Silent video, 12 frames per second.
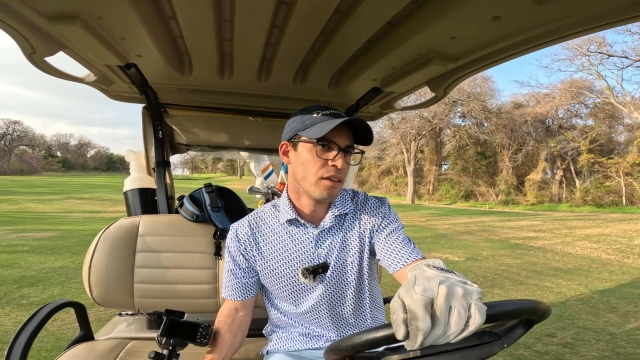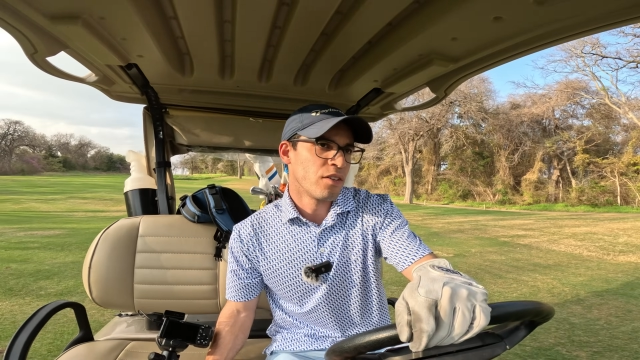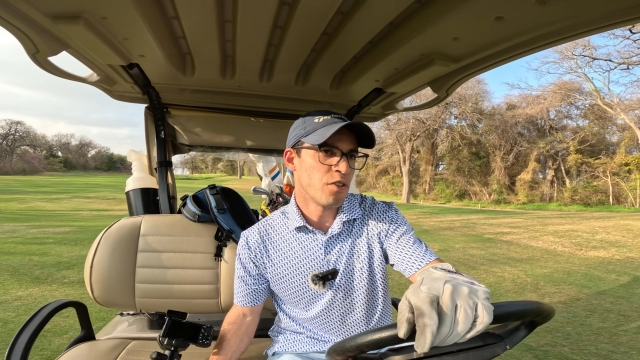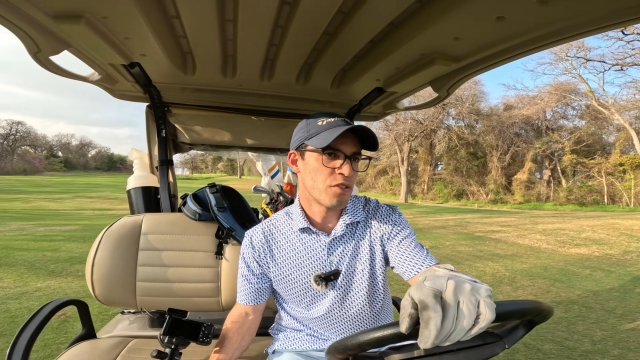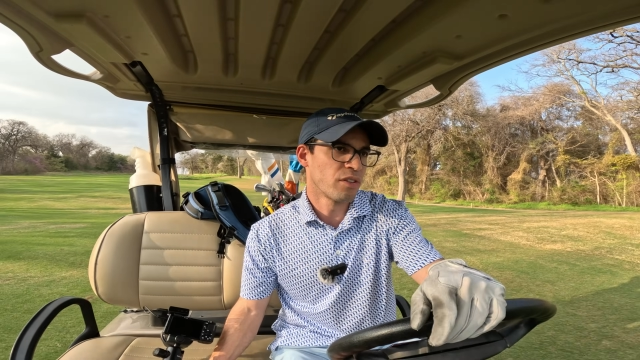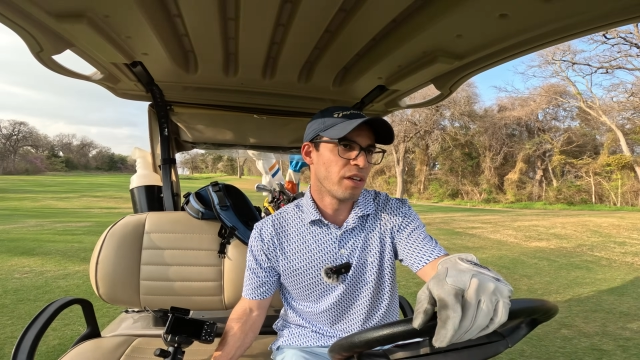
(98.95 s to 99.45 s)

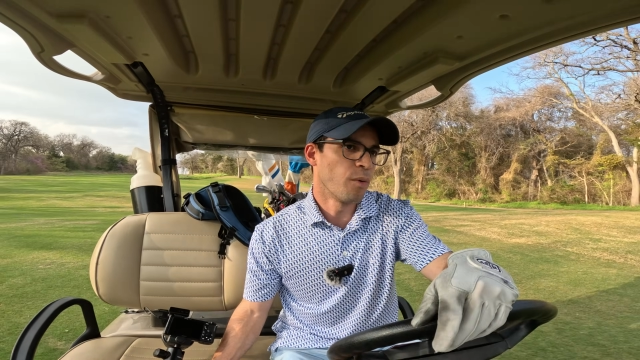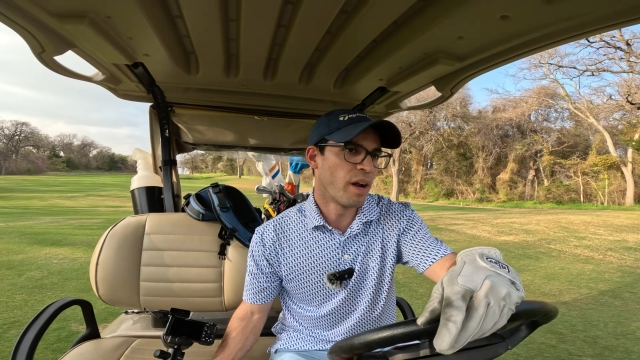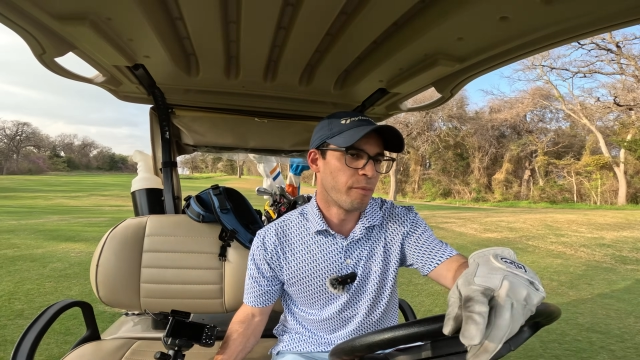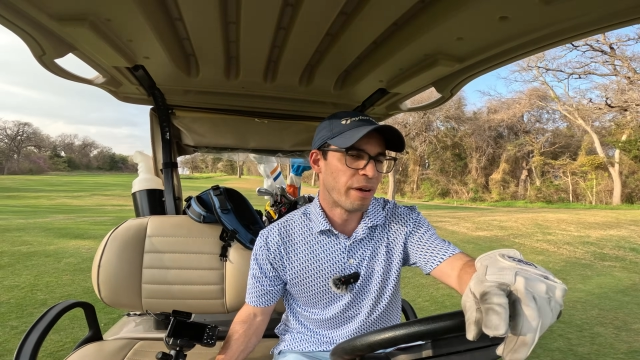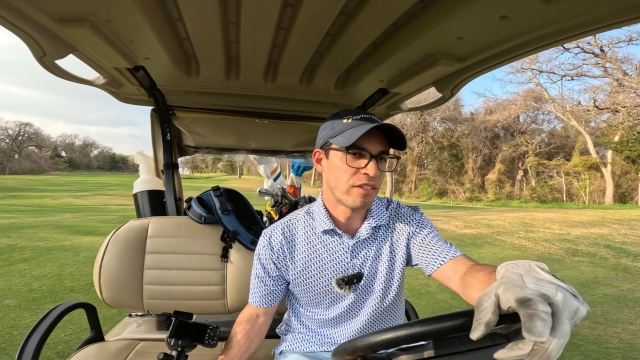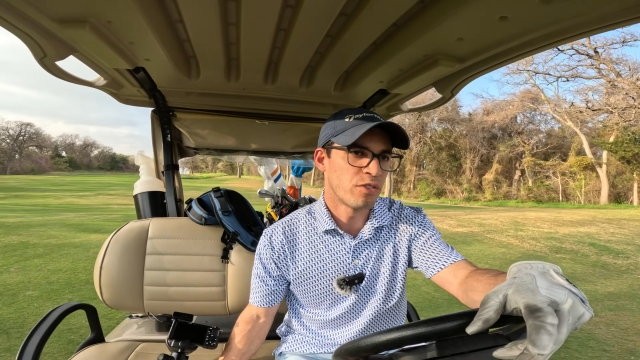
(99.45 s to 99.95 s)
Usually one
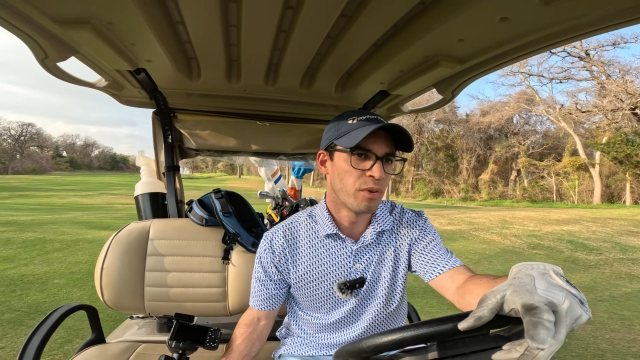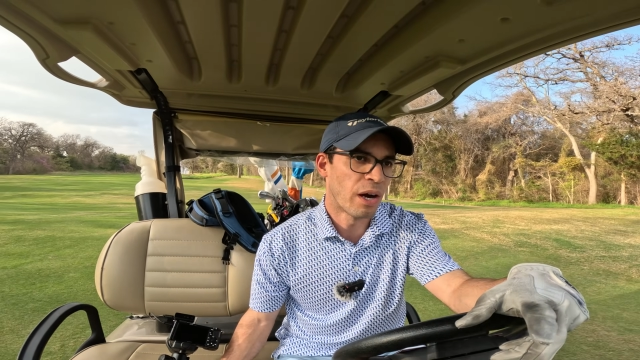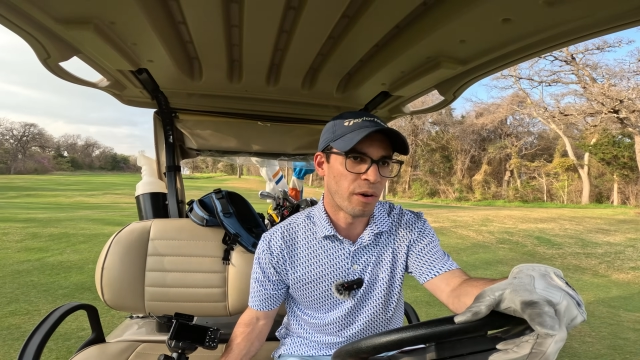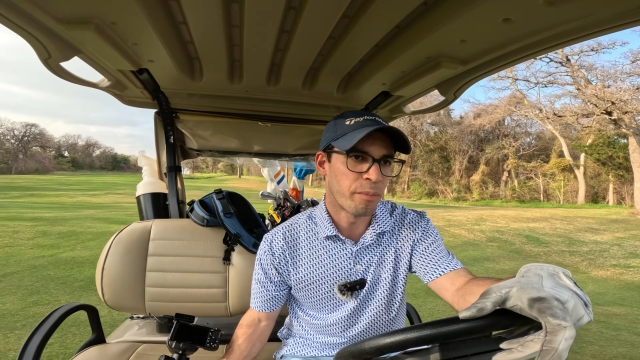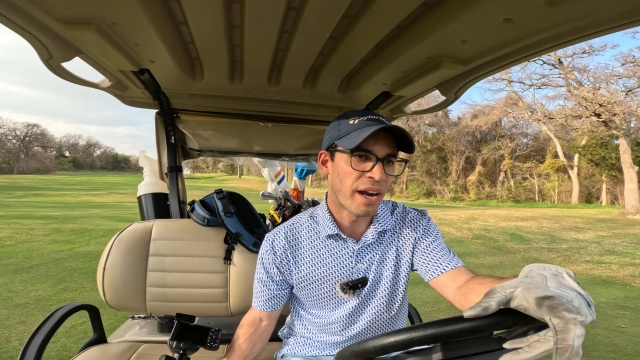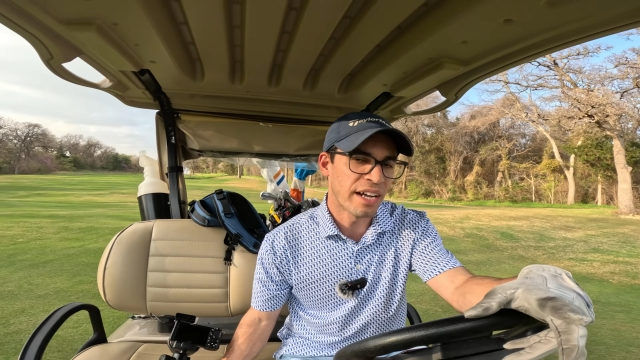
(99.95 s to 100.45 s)
of my
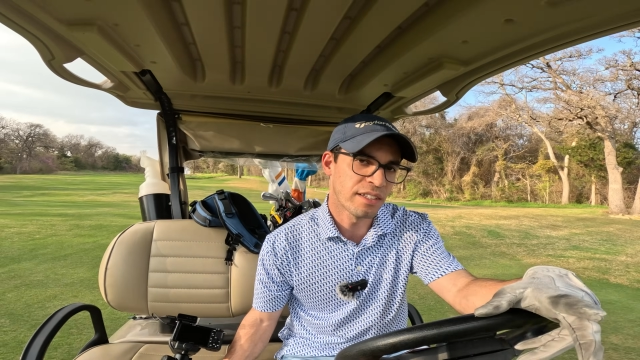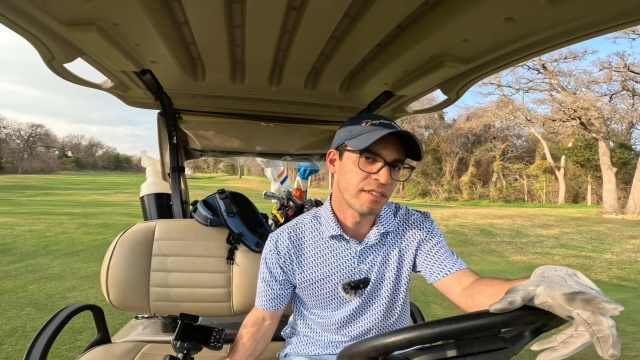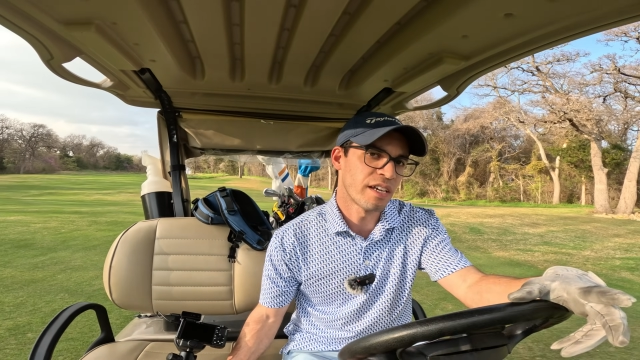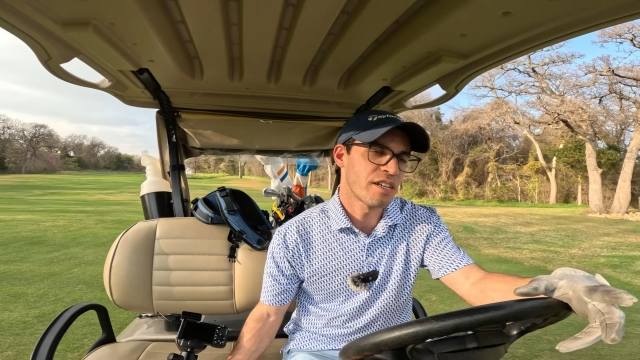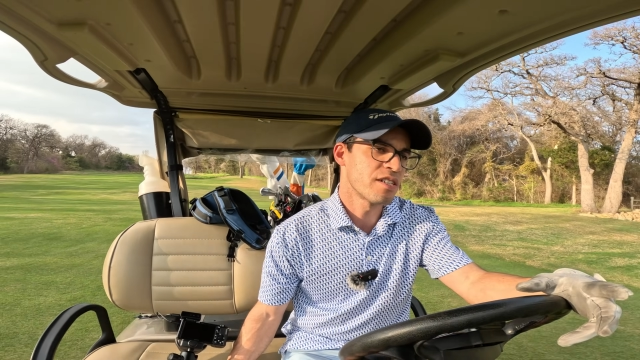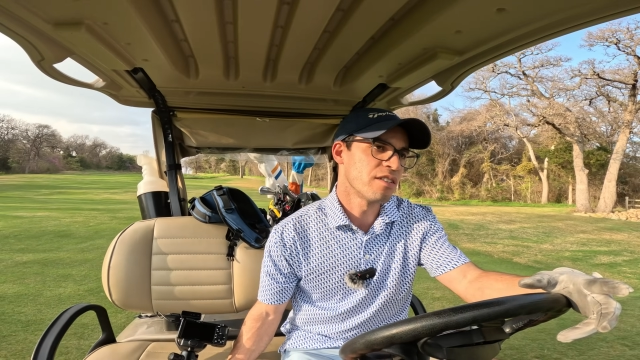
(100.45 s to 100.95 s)
2-hour practice
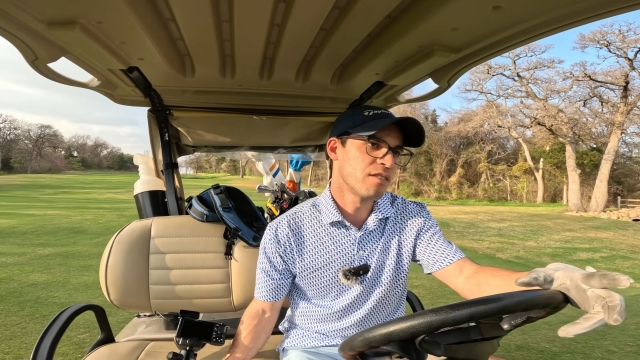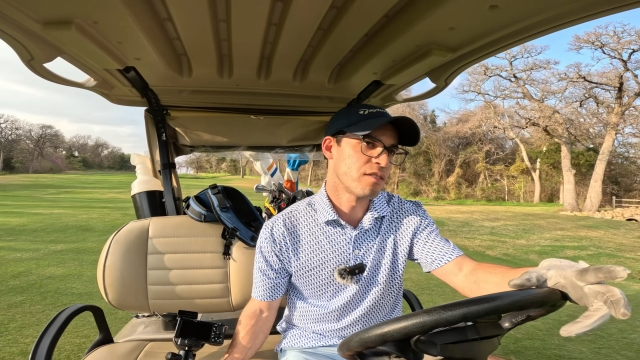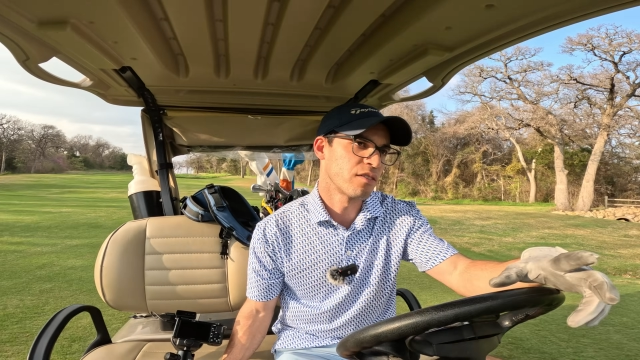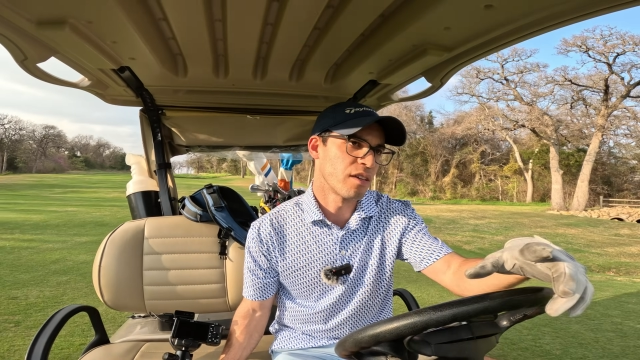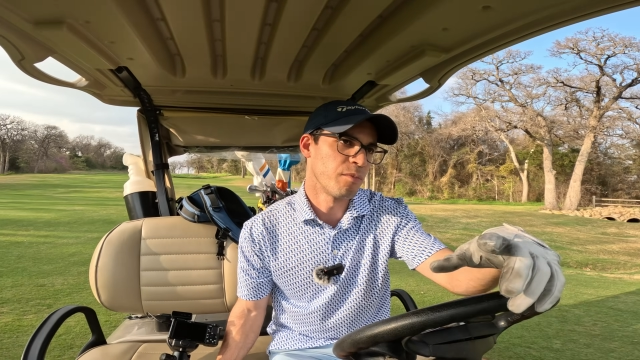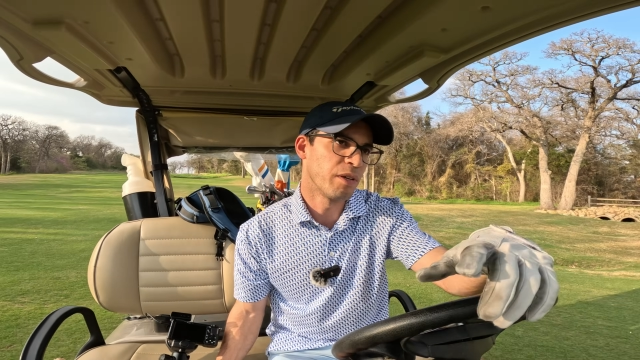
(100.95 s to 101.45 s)
sessions
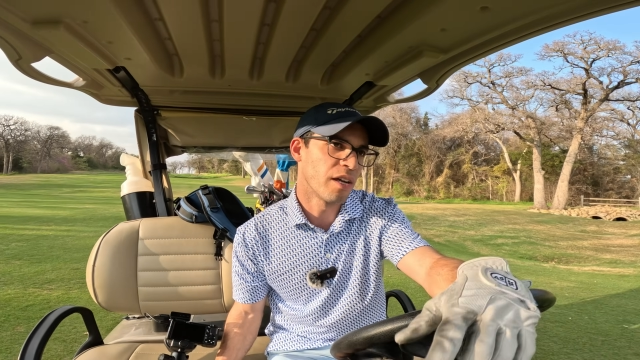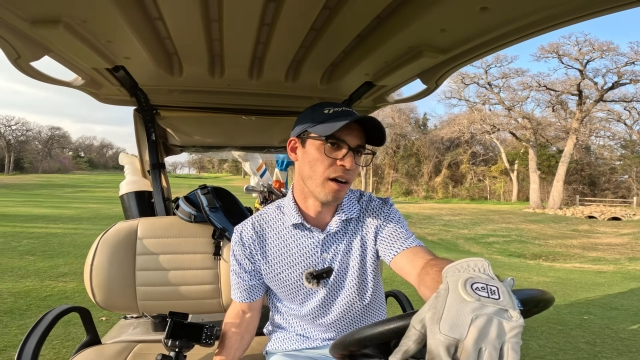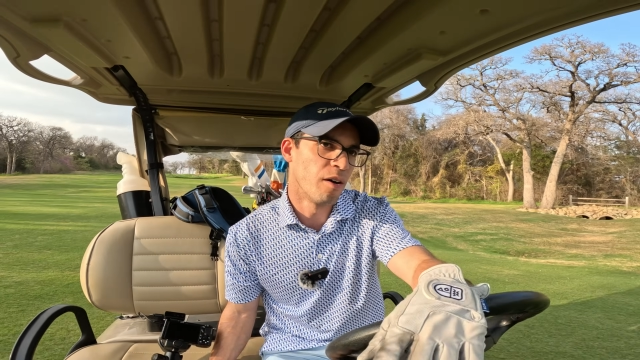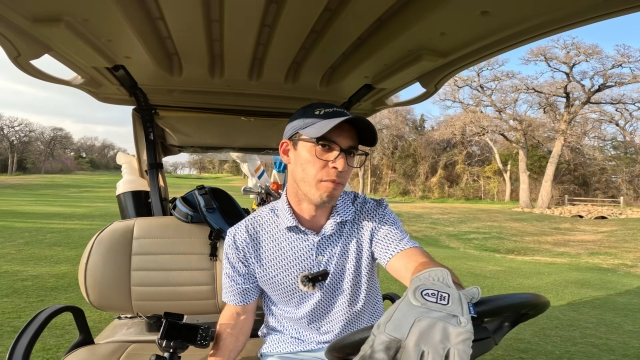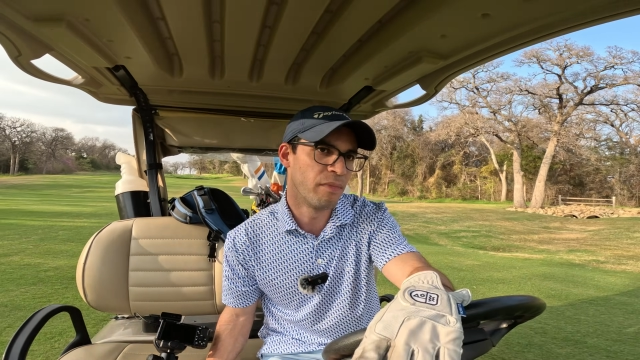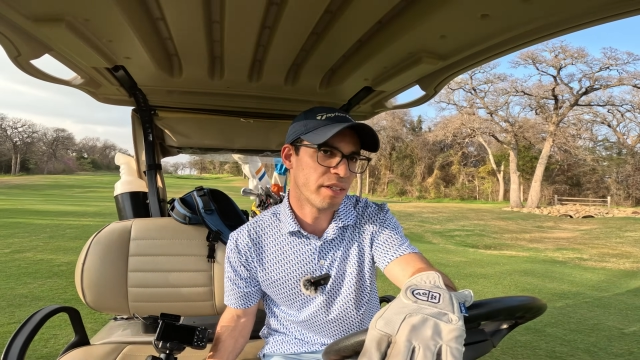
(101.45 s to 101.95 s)
is gonna
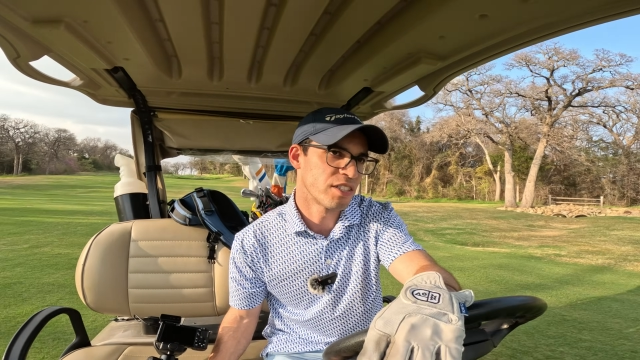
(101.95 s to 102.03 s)
become